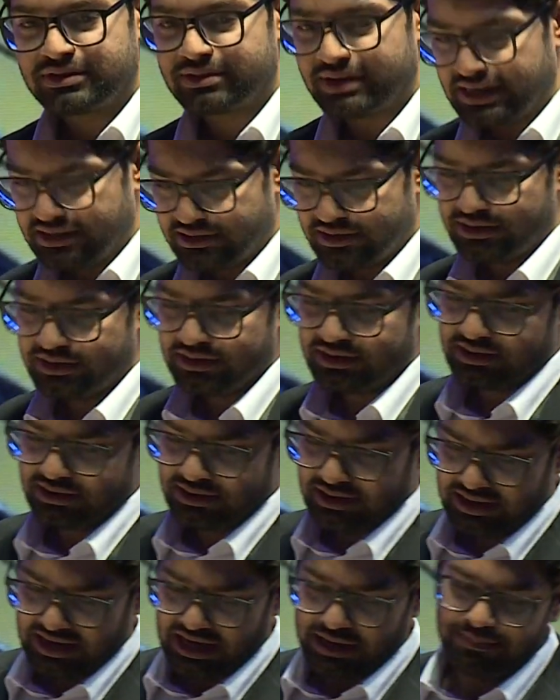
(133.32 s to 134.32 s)

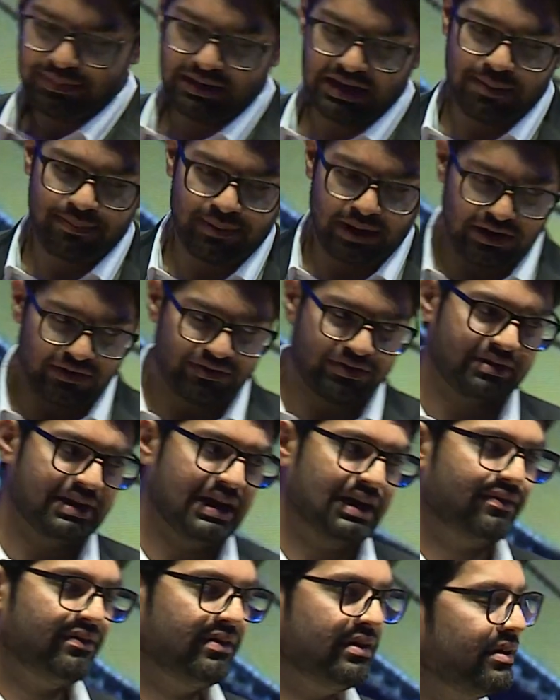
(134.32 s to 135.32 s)
strangers can be a part of the
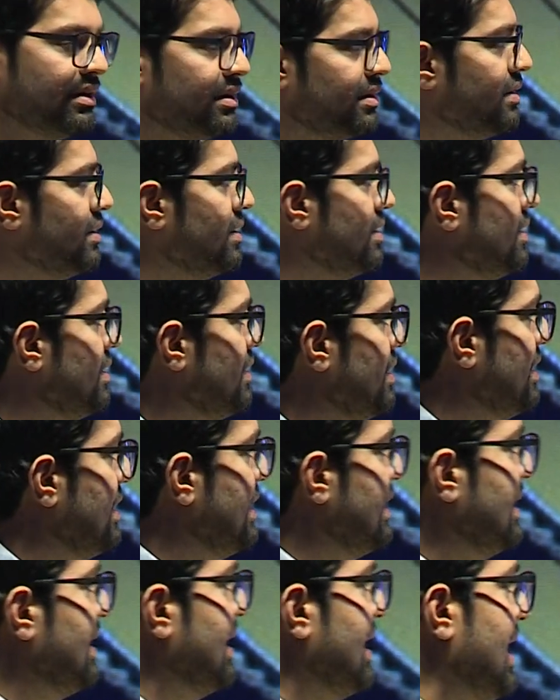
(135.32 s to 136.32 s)
network,
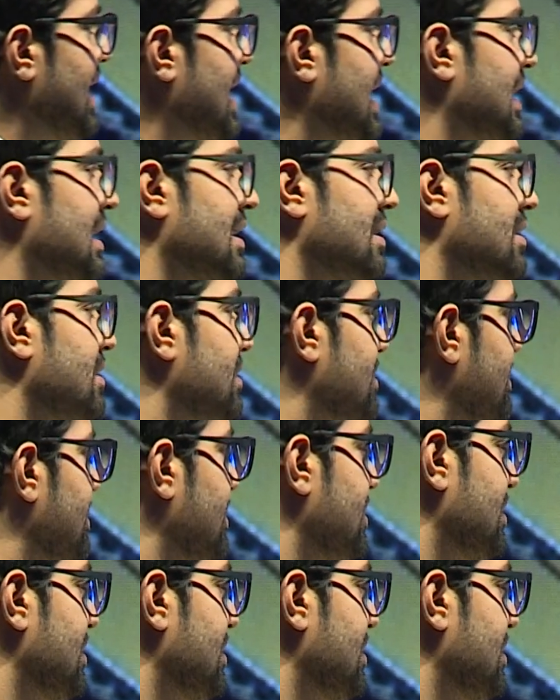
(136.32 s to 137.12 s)
and